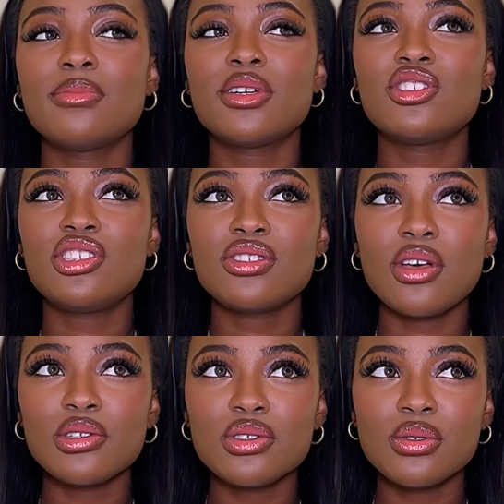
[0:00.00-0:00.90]
But she's
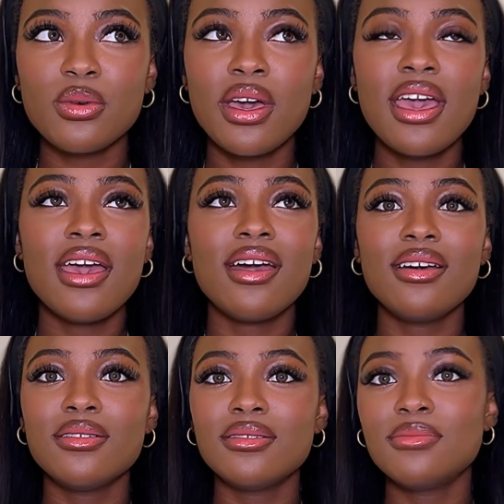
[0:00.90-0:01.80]
also
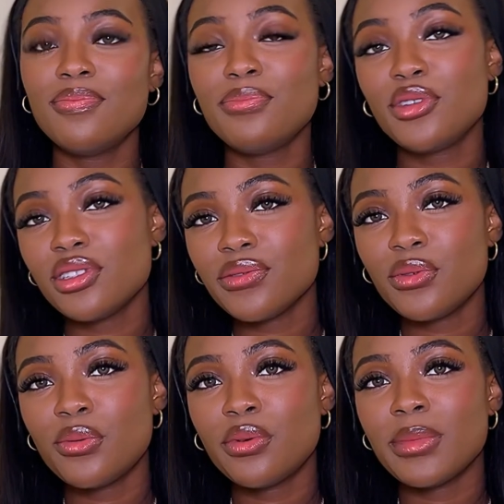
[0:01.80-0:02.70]
a
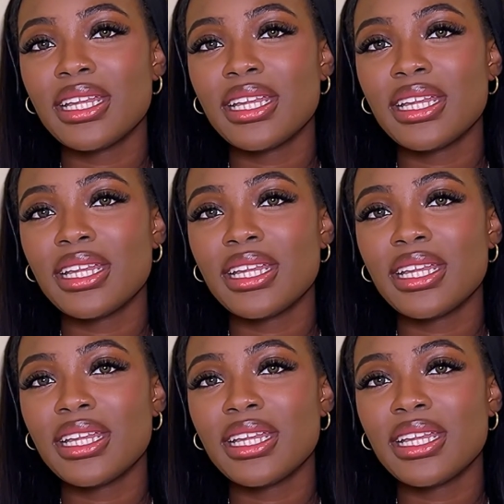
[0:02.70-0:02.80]
beautiful woman,